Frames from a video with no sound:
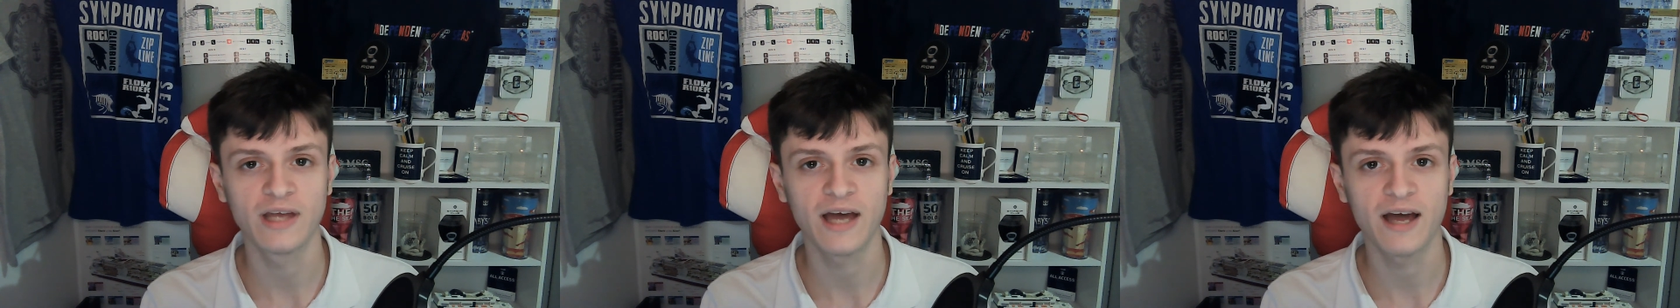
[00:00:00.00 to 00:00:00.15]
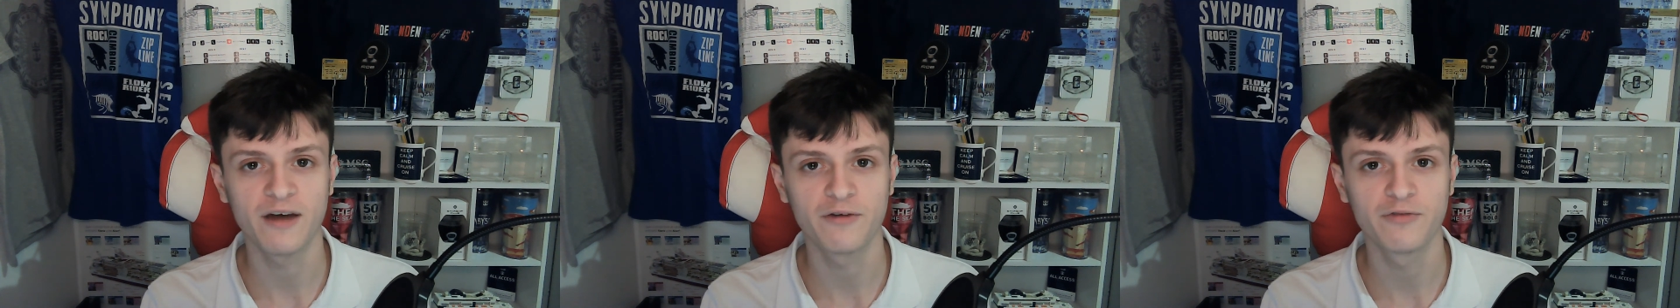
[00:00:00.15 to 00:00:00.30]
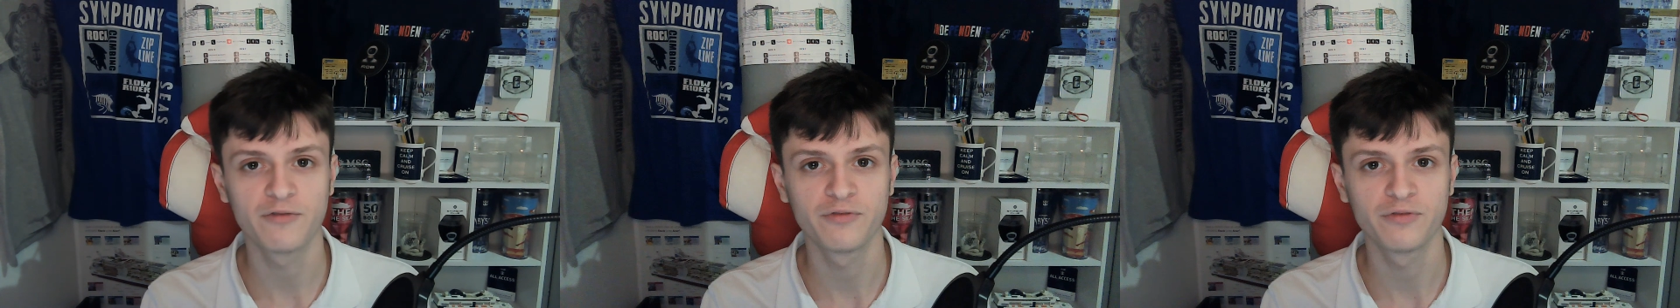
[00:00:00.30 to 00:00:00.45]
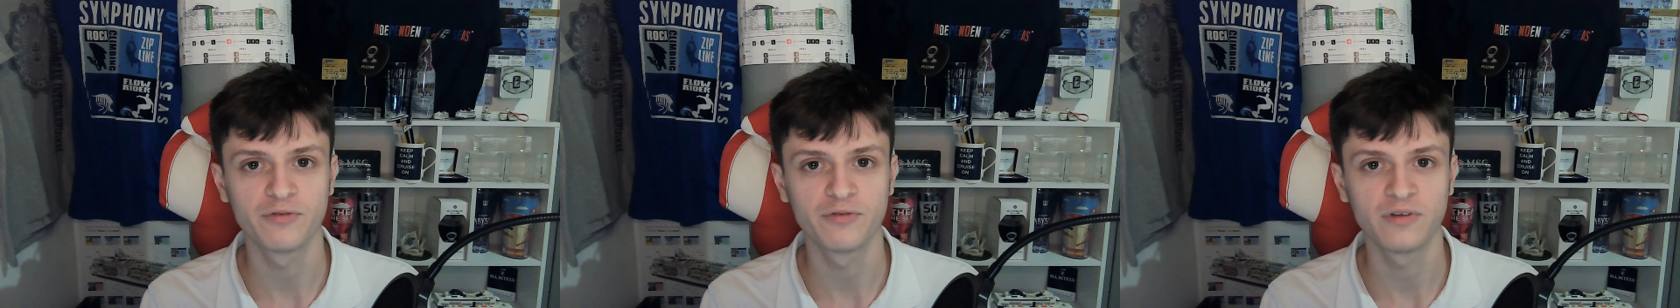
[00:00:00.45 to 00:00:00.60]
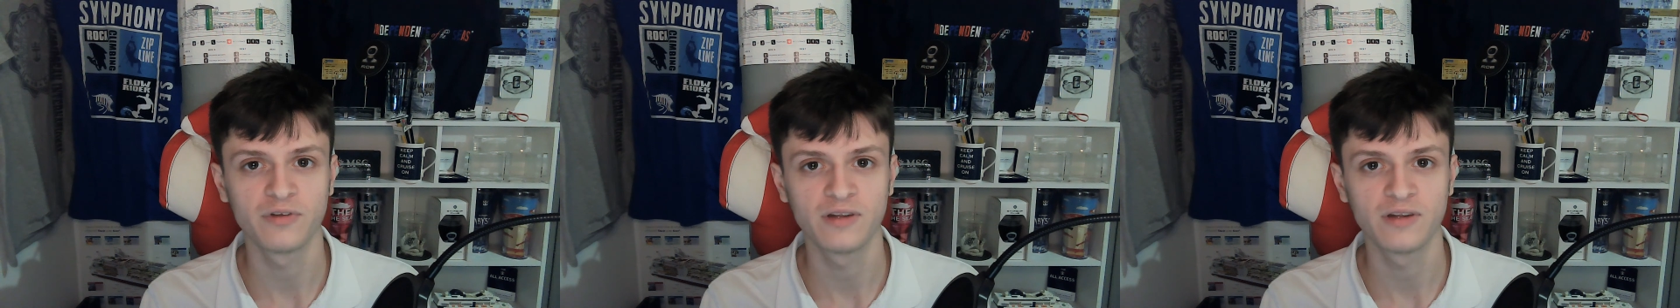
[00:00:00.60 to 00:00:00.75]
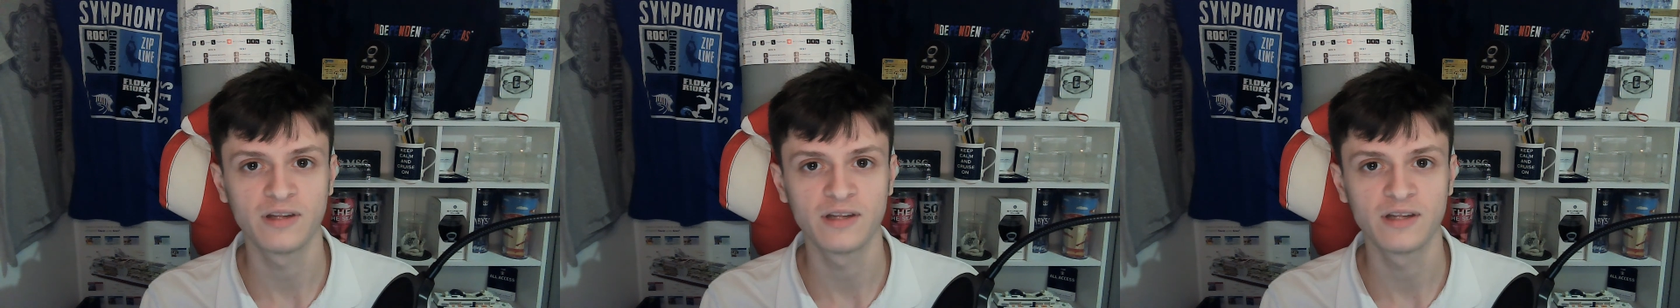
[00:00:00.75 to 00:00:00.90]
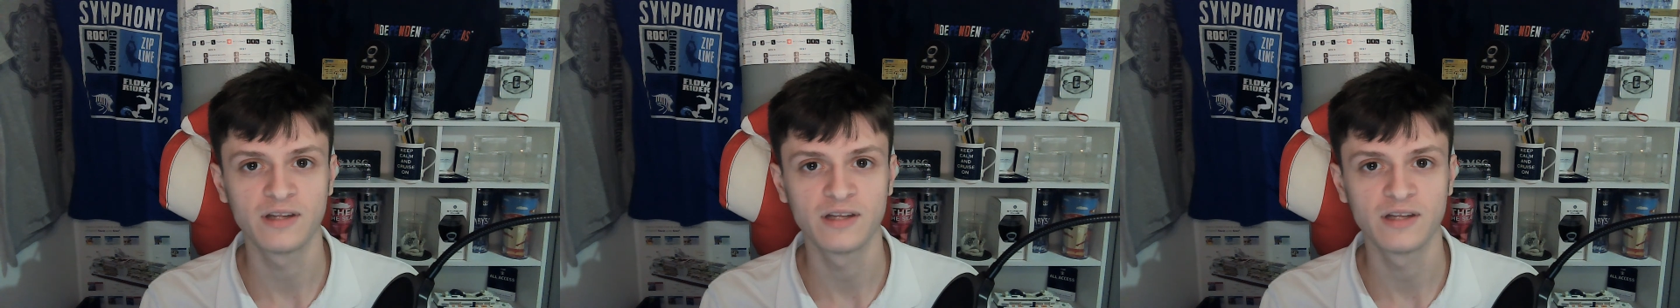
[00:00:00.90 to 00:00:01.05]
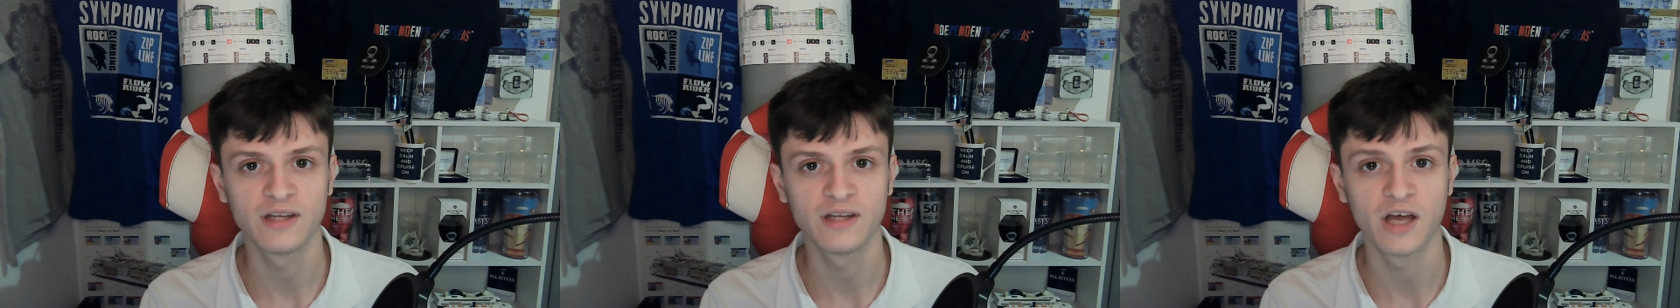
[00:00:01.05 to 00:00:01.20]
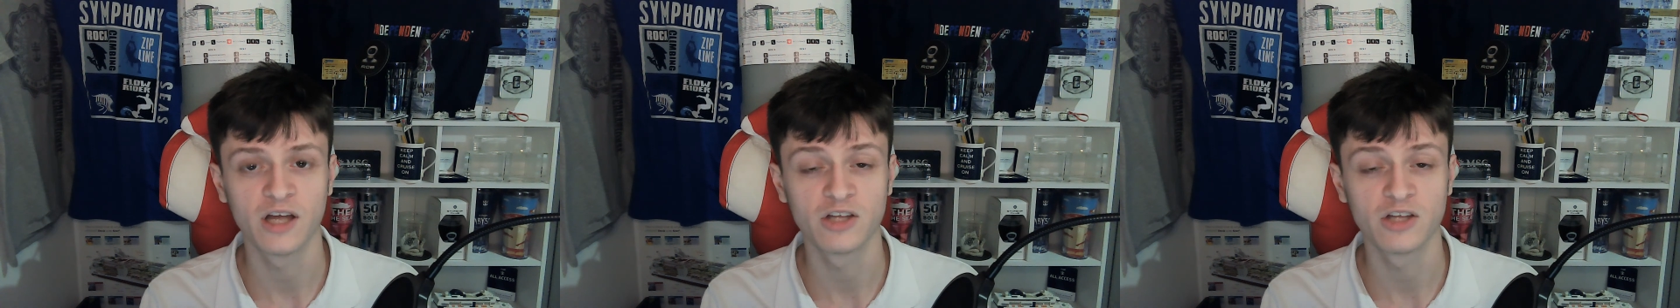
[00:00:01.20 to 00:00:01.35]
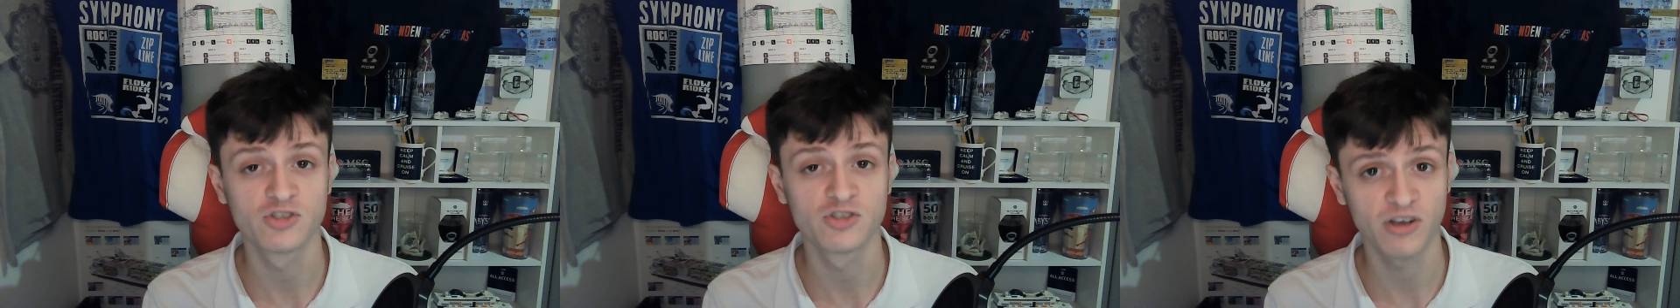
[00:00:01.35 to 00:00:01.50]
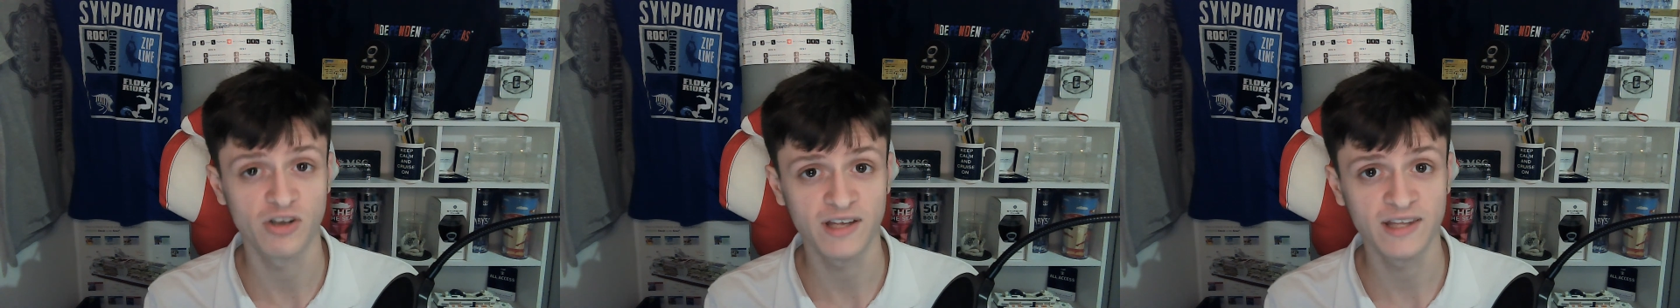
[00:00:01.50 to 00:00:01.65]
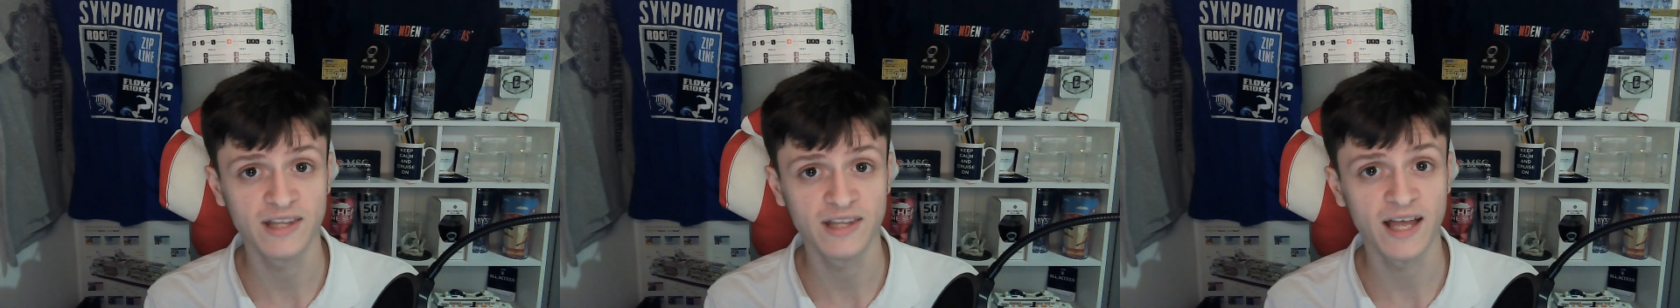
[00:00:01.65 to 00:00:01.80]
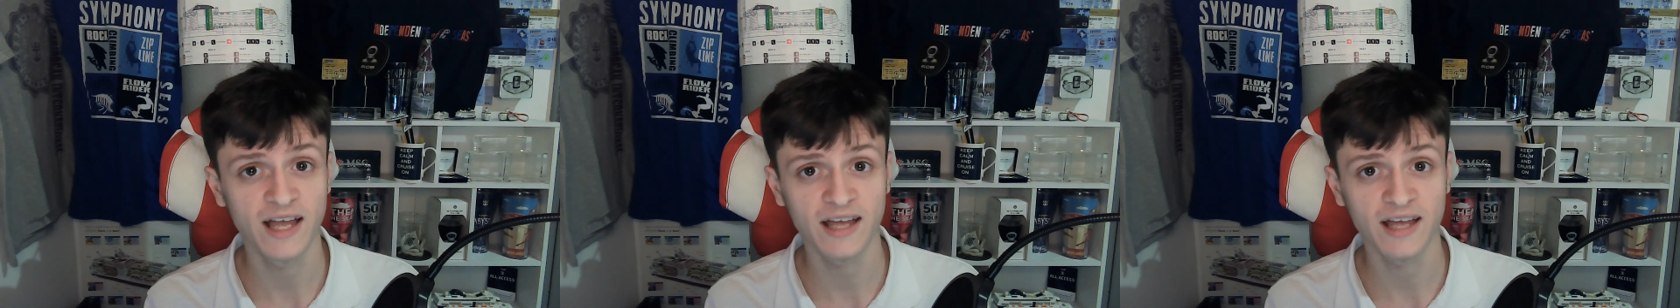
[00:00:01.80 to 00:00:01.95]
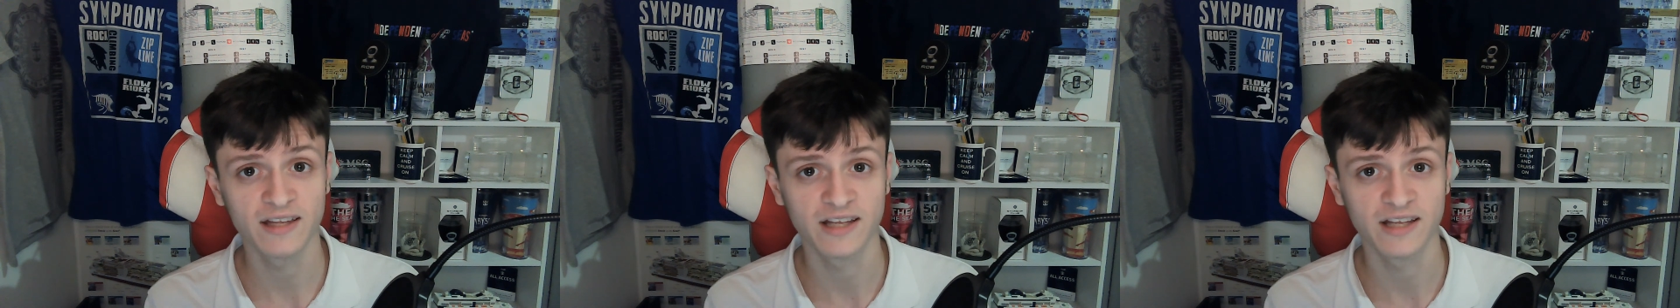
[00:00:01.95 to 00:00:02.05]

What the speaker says: have a train there.